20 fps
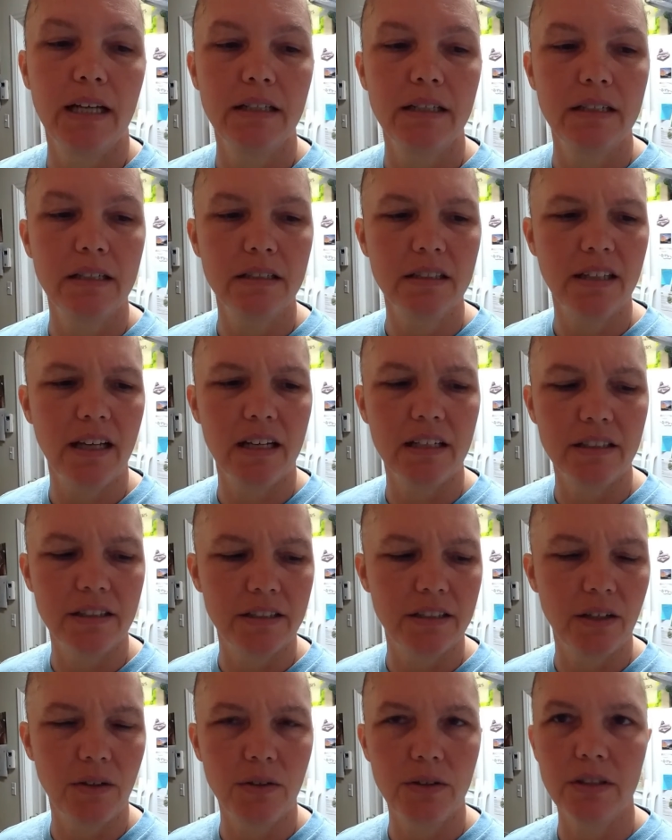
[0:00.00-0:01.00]
I did this kind of
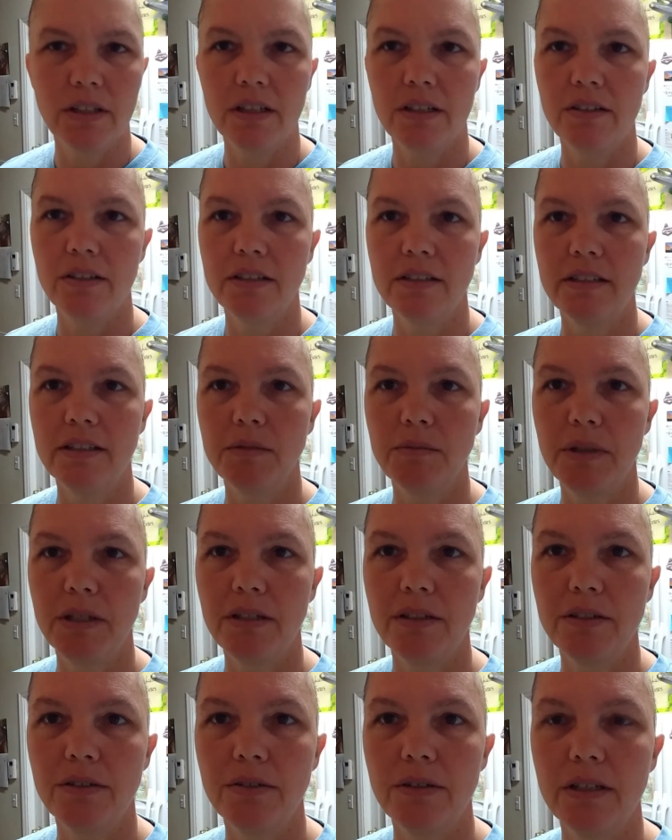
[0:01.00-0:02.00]
soak that Chrissy's
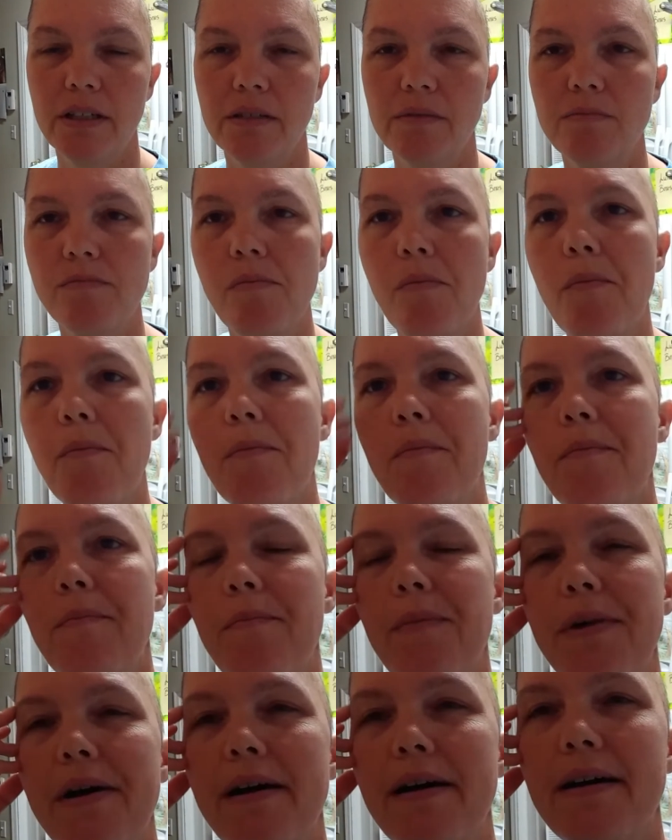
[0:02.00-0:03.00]
been doing.
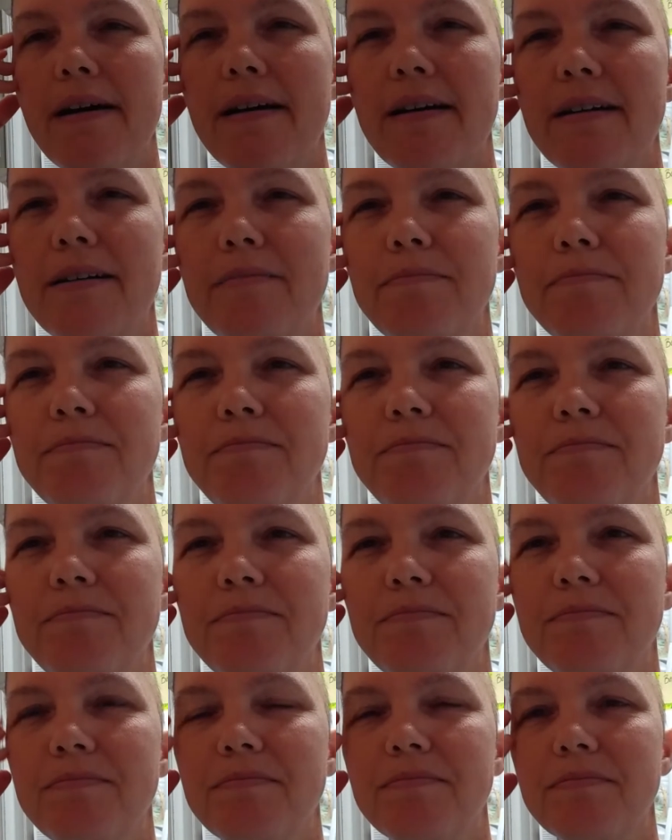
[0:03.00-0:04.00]
I
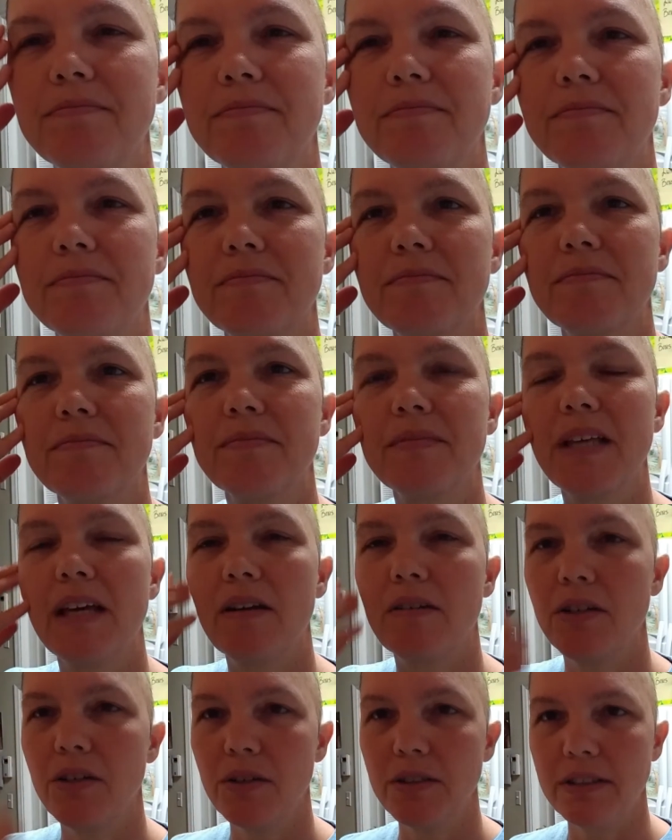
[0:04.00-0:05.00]

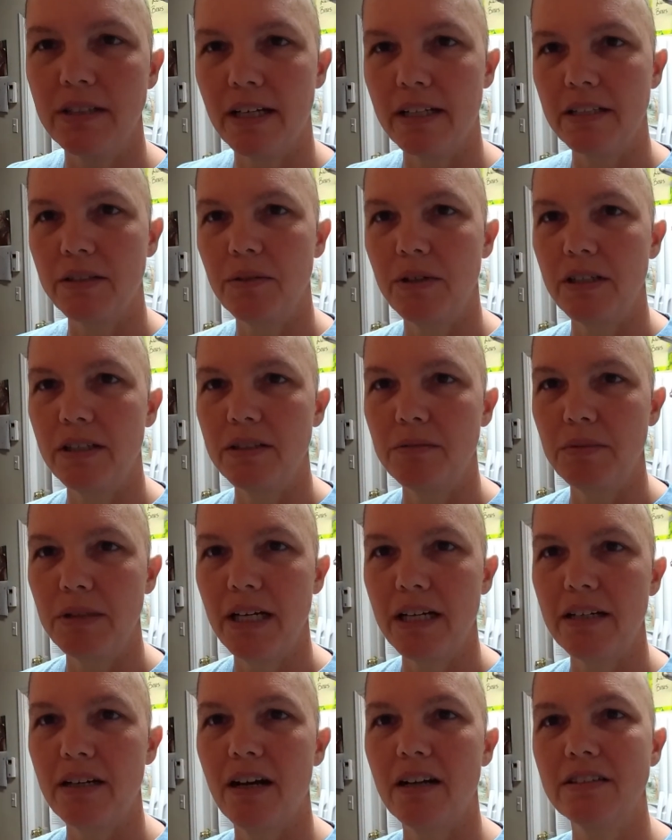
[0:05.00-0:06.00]
don't know exactly what it is,
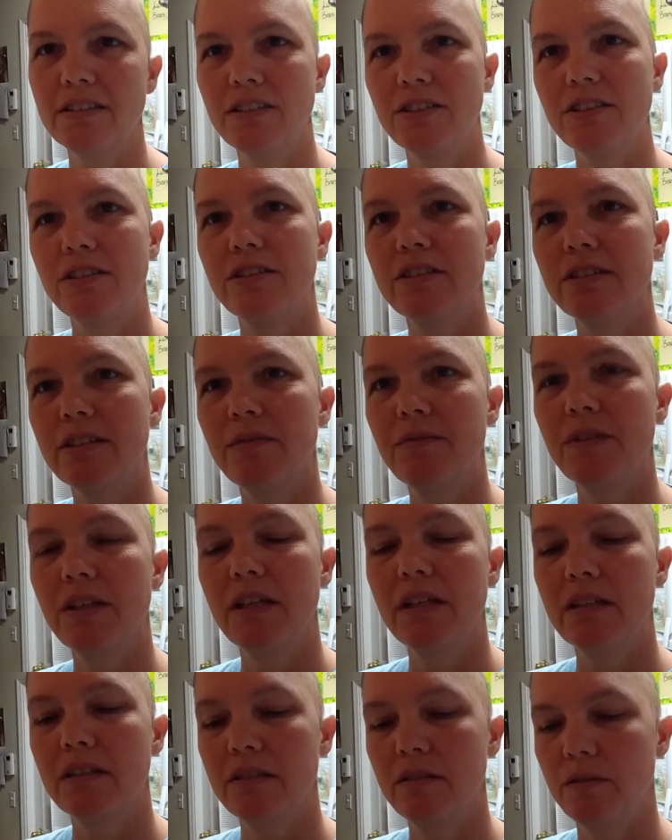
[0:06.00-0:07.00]
black oxygen or
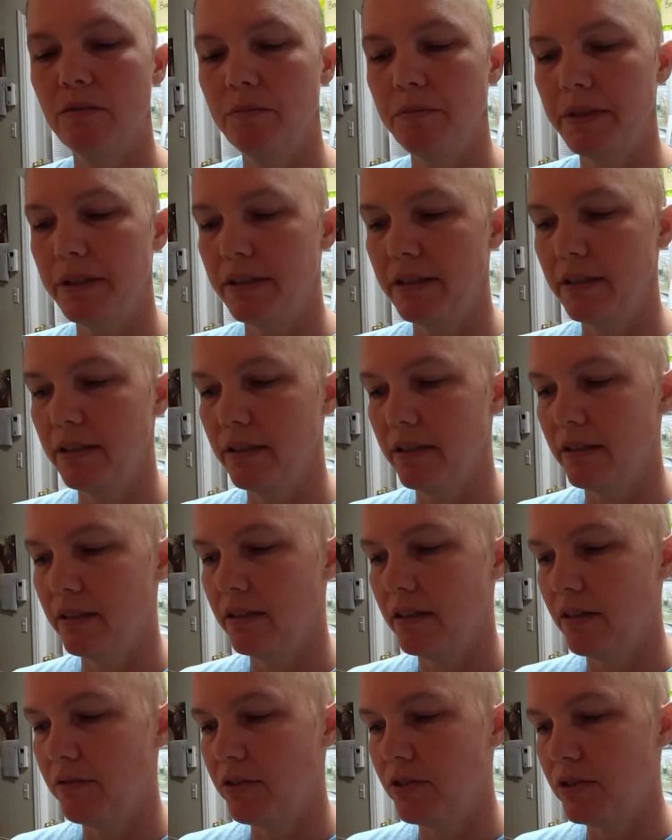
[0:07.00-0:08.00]
something, but
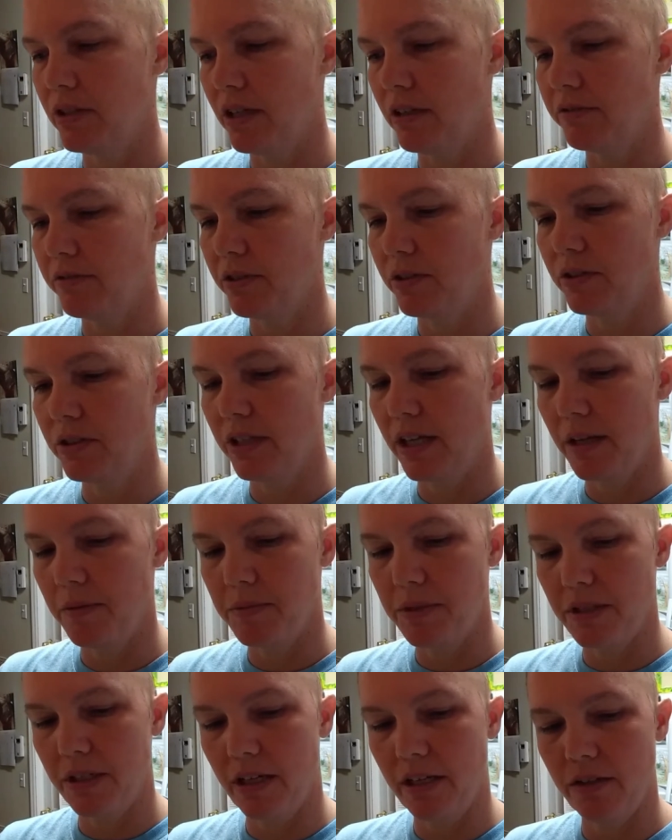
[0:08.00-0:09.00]
I've used that a few
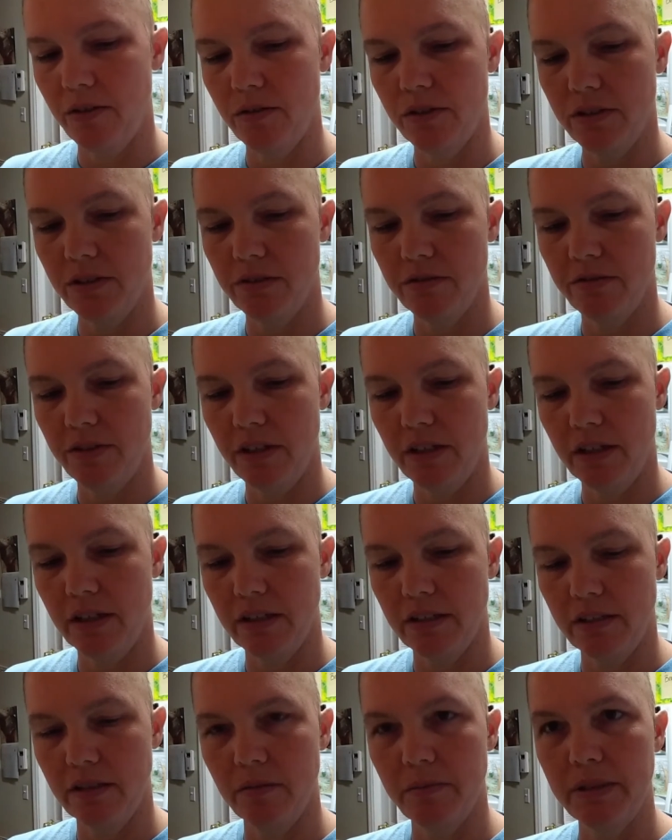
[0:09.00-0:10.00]
times, and I noticed feeling
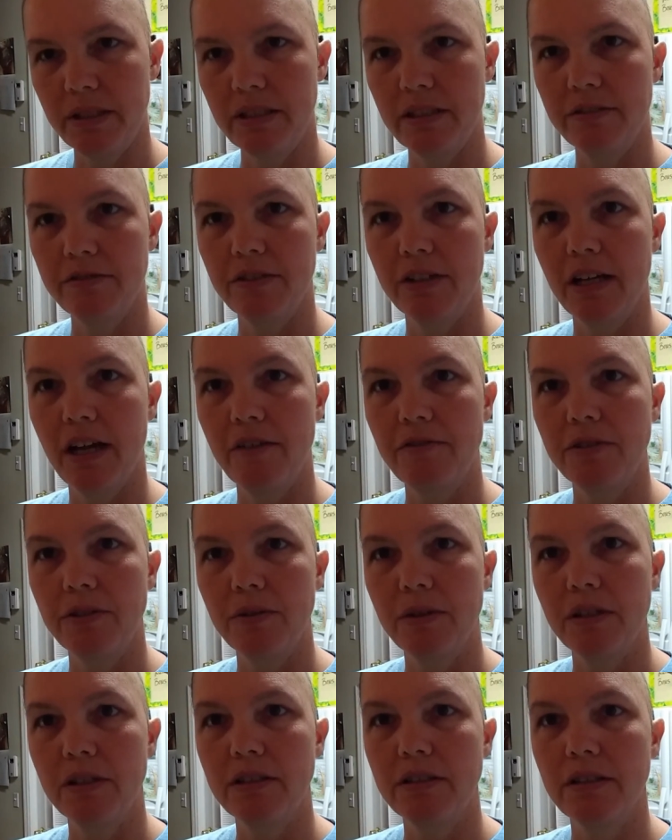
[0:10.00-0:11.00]
a little bit different
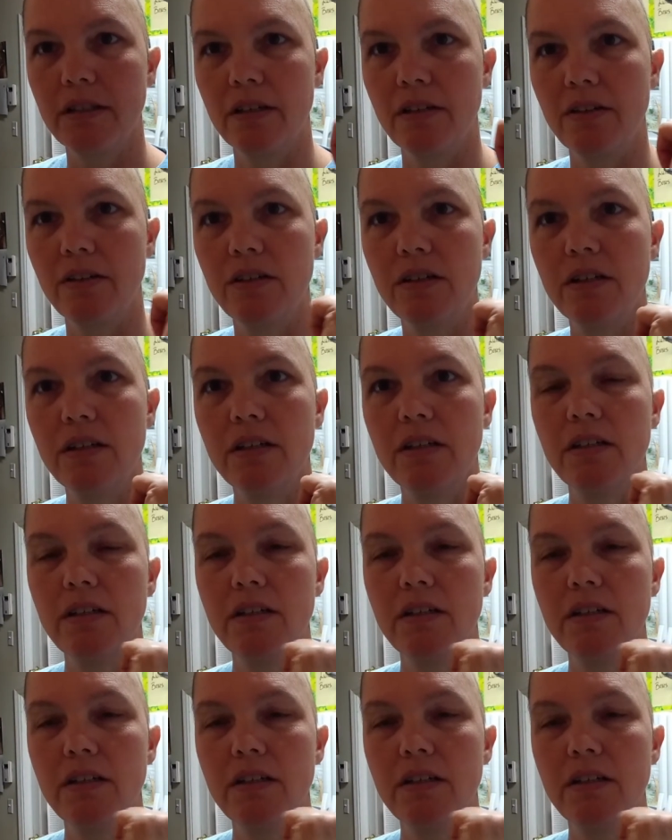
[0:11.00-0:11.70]
afterwards, so